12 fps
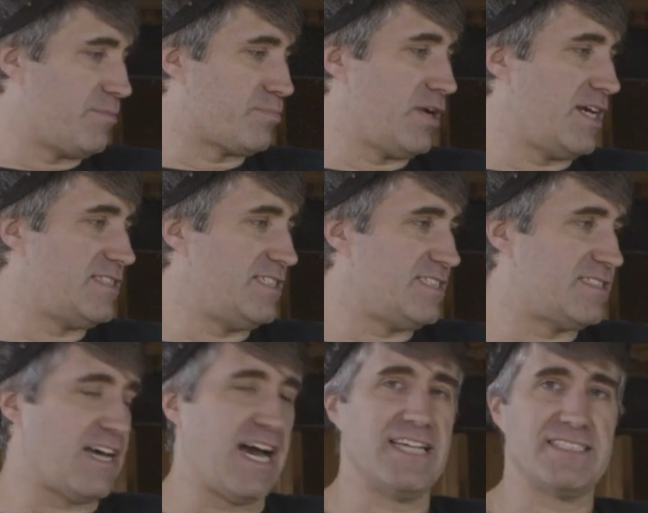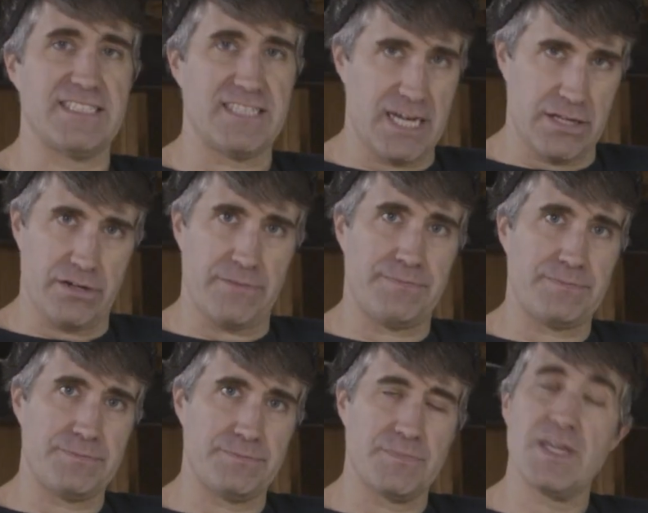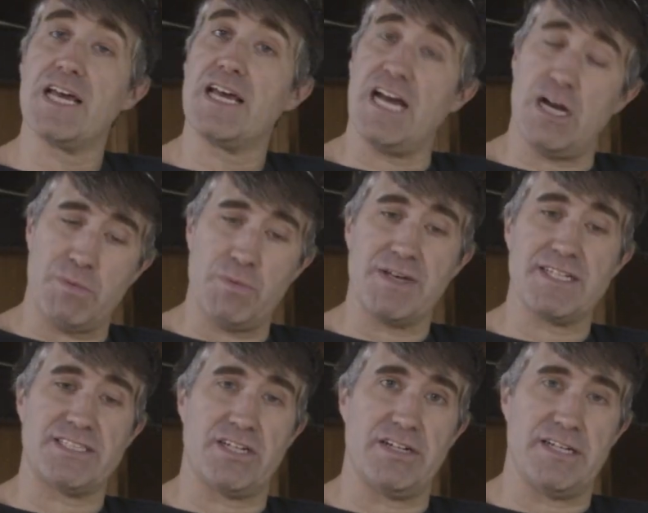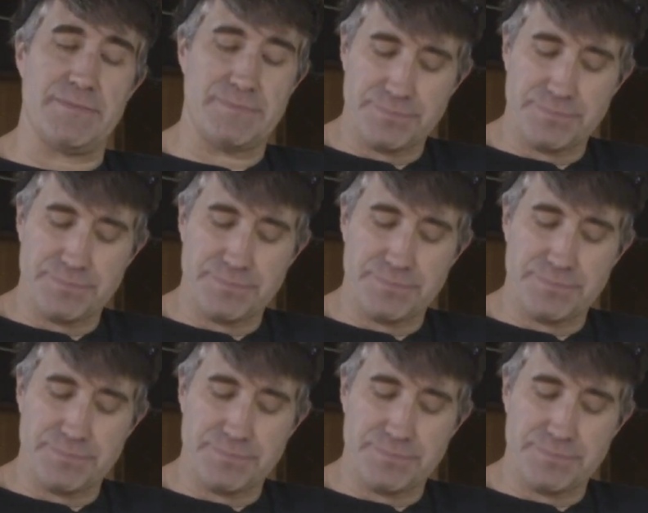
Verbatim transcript: to brace these sides together how about we get started?